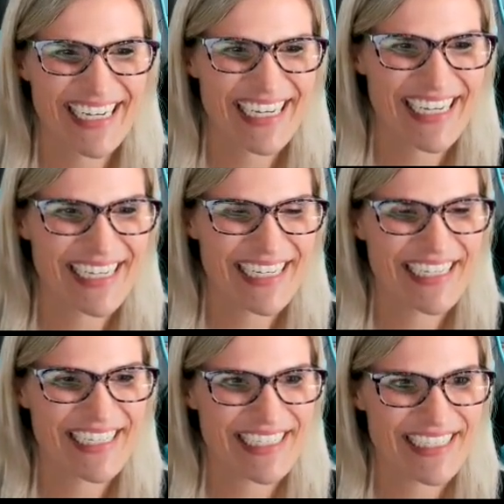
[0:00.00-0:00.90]

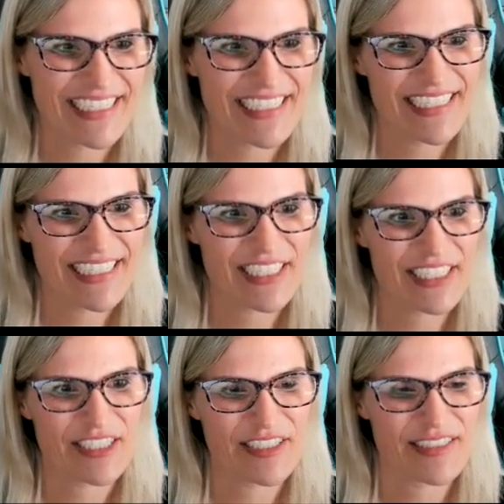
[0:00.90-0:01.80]

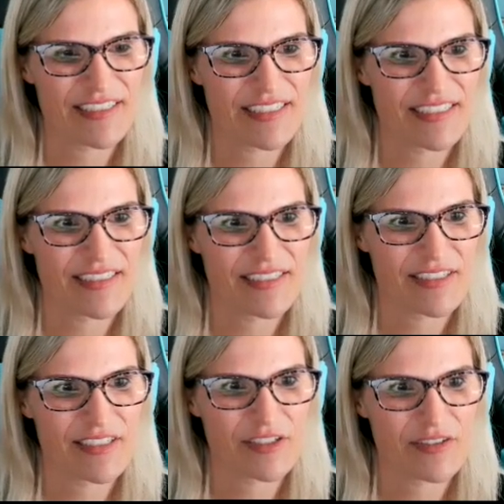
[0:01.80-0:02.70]

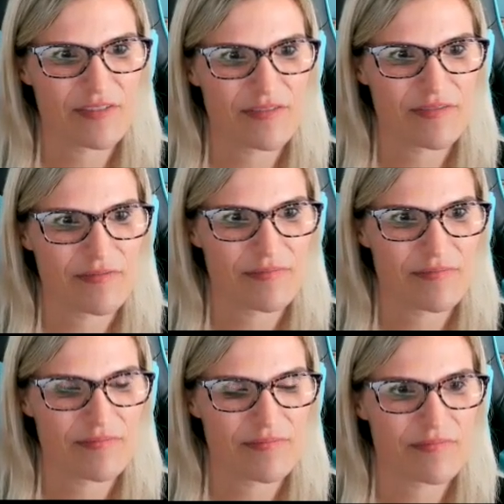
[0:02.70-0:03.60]

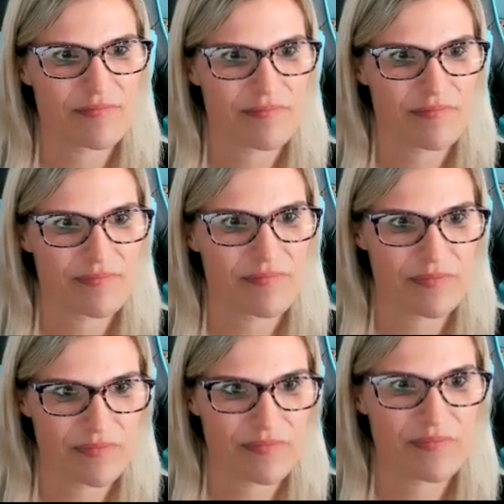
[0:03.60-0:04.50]

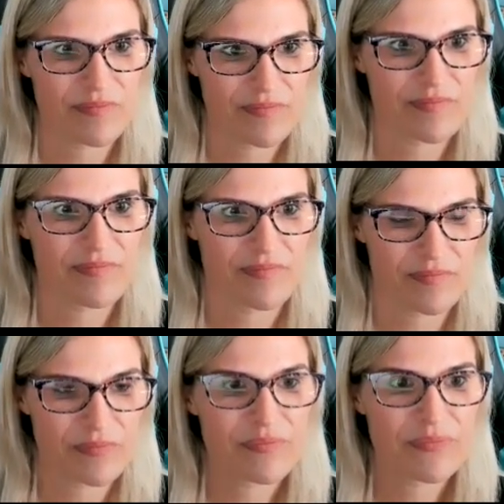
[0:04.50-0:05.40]

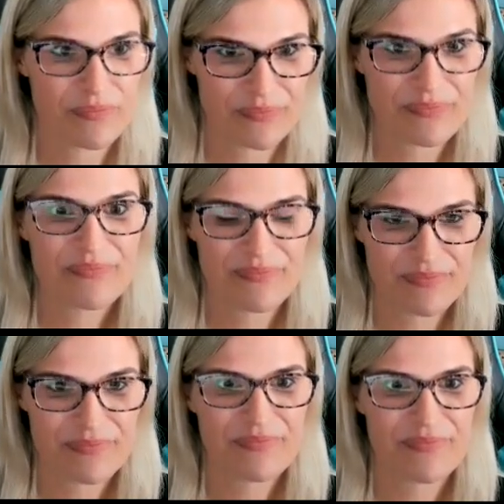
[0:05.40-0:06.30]

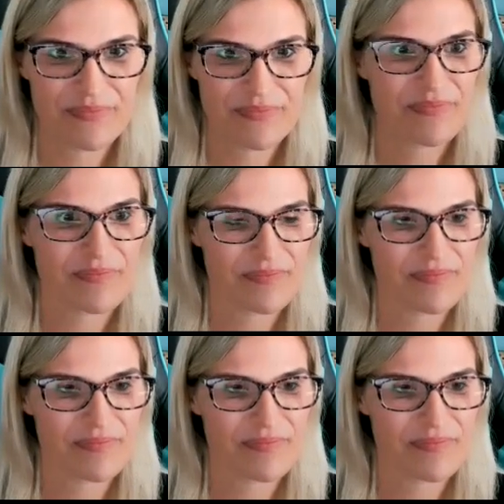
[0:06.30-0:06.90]
The person shown says nothing.